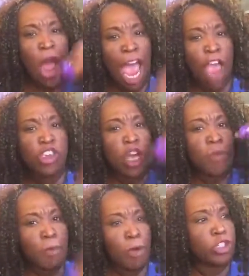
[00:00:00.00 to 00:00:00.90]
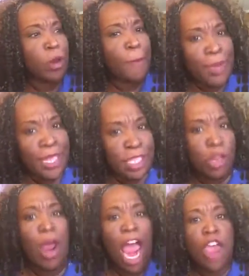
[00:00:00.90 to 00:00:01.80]
on how you're going to promote your business
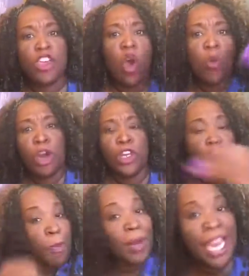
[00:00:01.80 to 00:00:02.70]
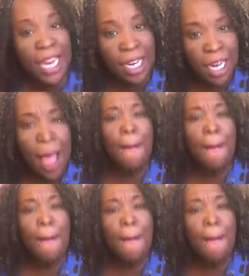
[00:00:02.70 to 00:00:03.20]
or how you're going to work your plan.